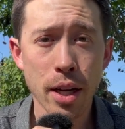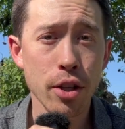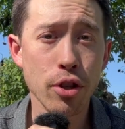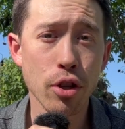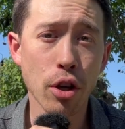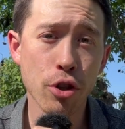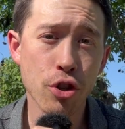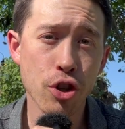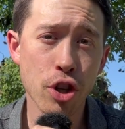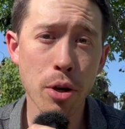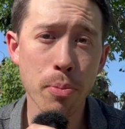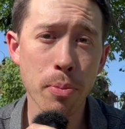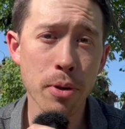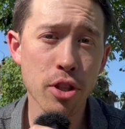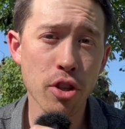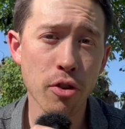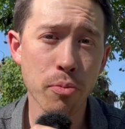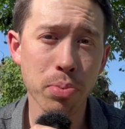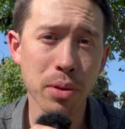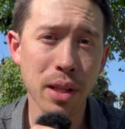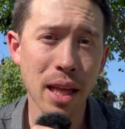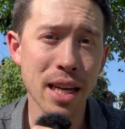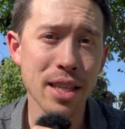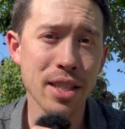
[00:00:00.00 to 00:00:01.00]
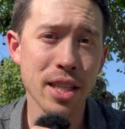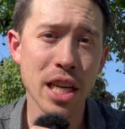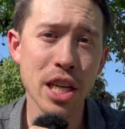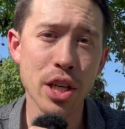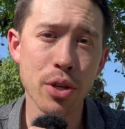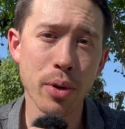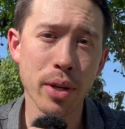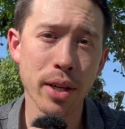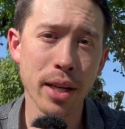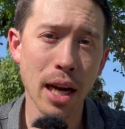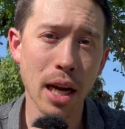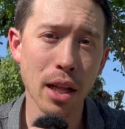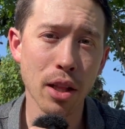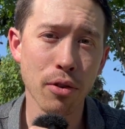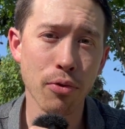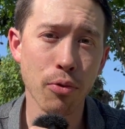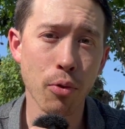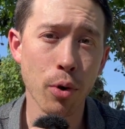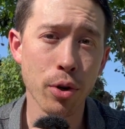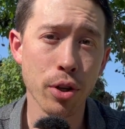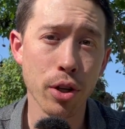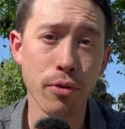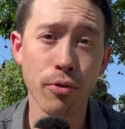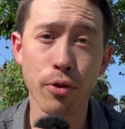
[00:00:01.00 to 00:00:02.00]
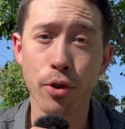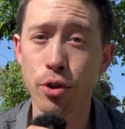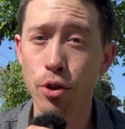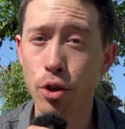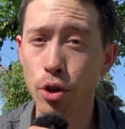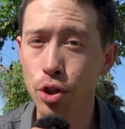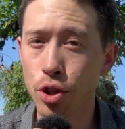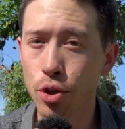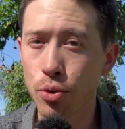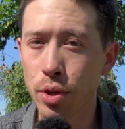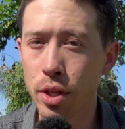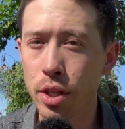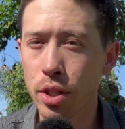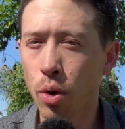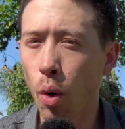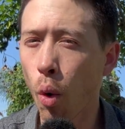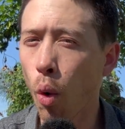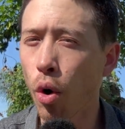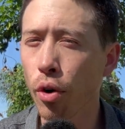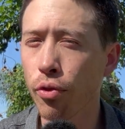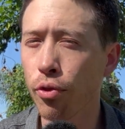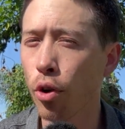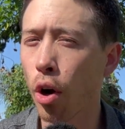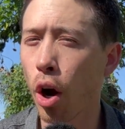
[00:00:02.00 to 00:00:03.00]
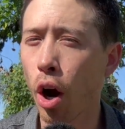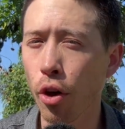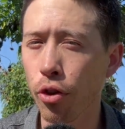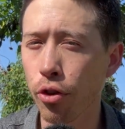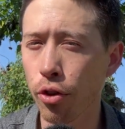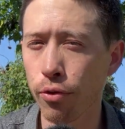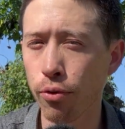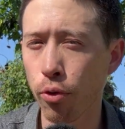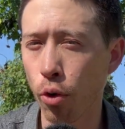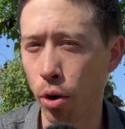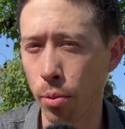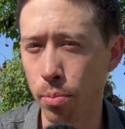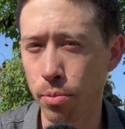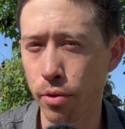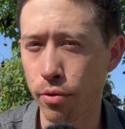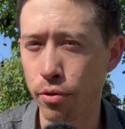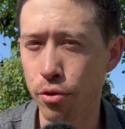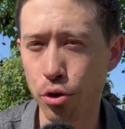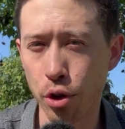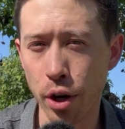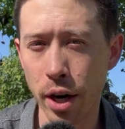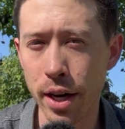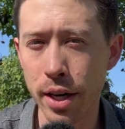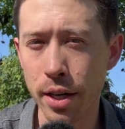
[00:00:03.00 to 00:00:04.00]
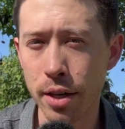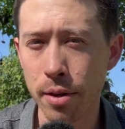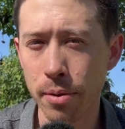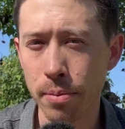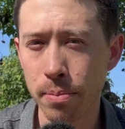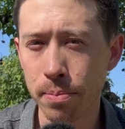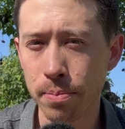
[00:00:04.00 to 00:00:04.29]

is on shipments of plants entering California for nurseries or for other forms of trade.